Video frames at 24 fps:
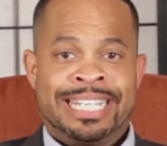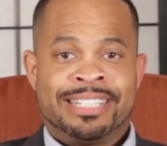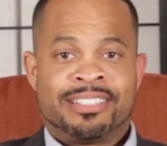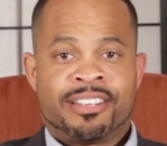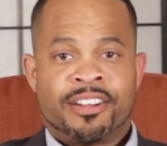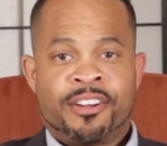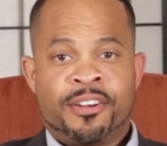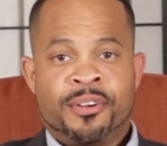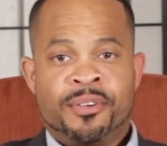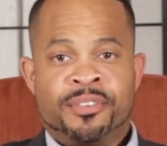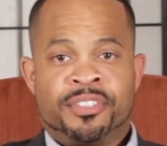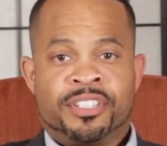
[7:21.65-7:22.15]

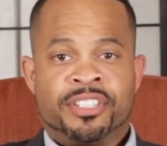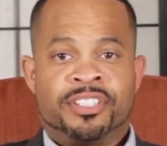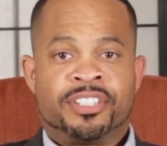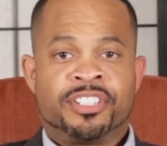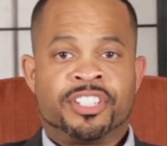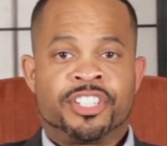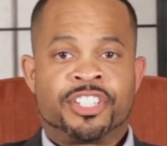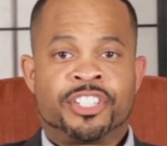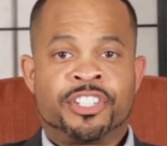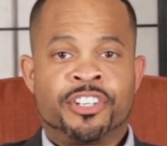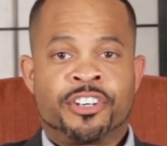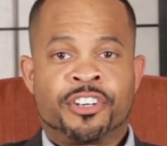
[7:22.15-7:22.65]
turns into
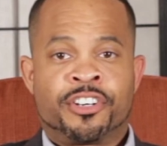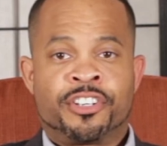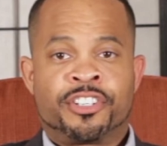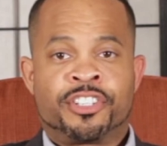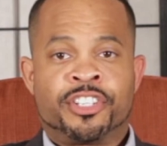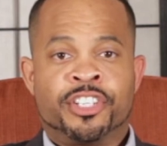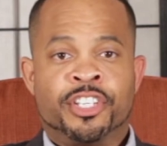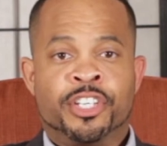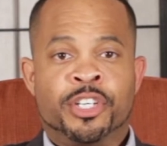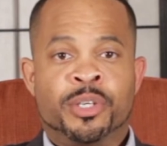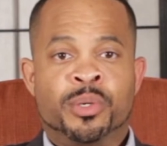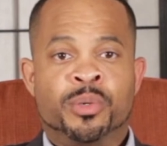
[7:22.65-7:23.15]
sugar
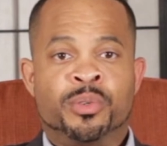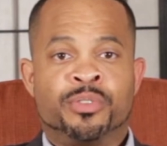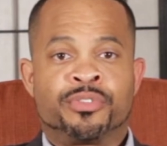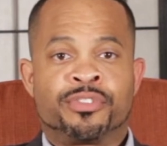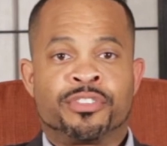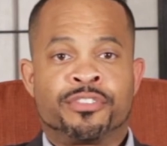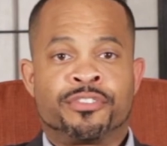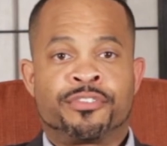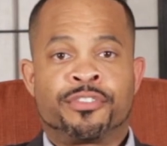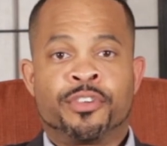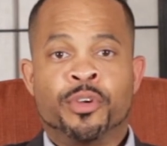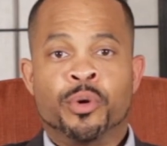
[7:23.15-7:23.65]
to use
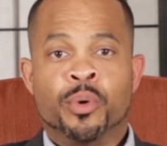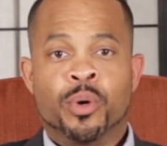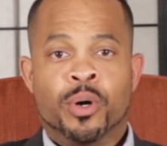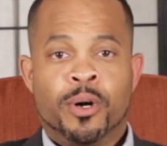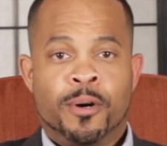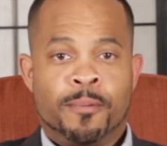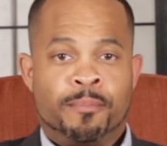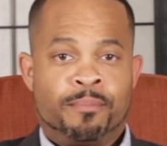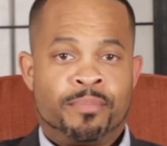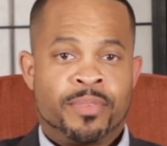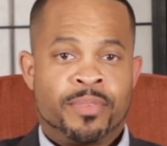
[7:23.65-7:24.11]
for fuel.